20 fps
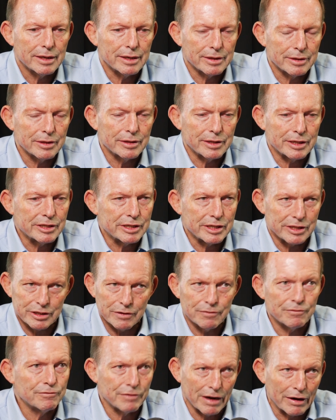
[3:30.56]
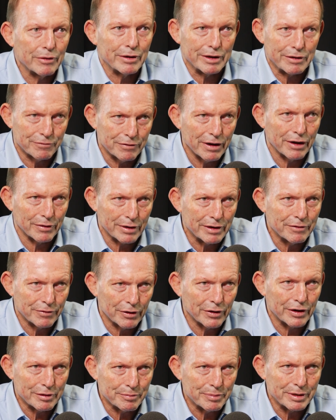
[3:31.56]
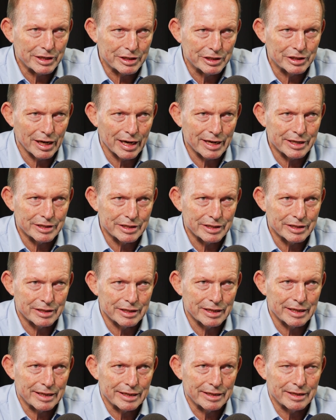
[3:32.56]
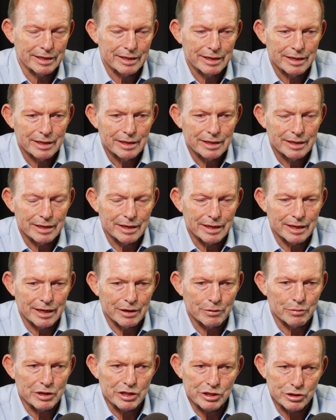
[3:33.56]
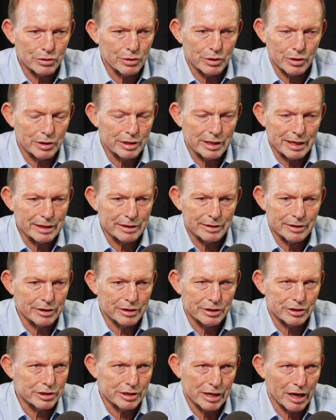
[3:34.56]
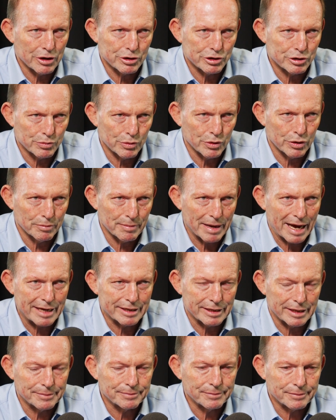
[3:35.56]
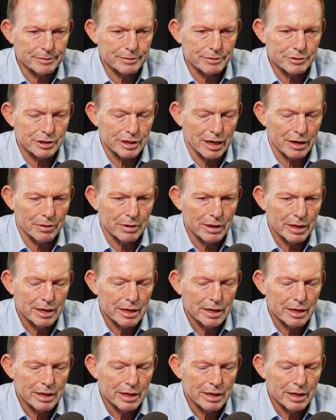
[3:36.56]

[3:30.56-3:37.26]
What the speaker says: that this is a very, very, very big change indeed. We shouldn't think that it's no small matter. Yep. So